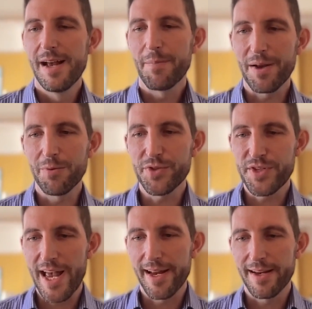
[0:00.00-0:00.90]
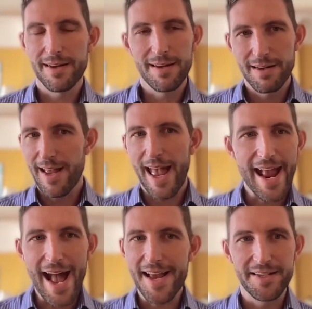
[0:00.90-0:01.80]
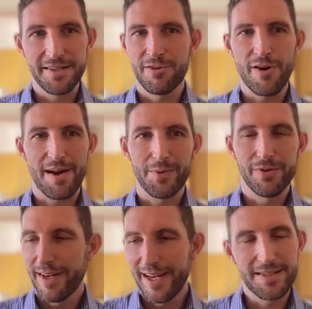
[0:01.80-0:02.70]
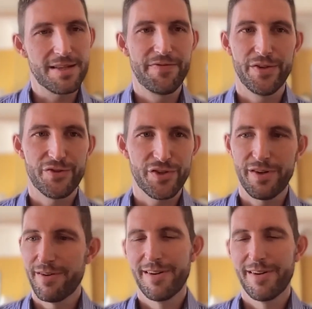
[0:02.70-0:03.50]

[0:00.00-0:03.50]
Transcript: but I will say AI is incredible. It's the future.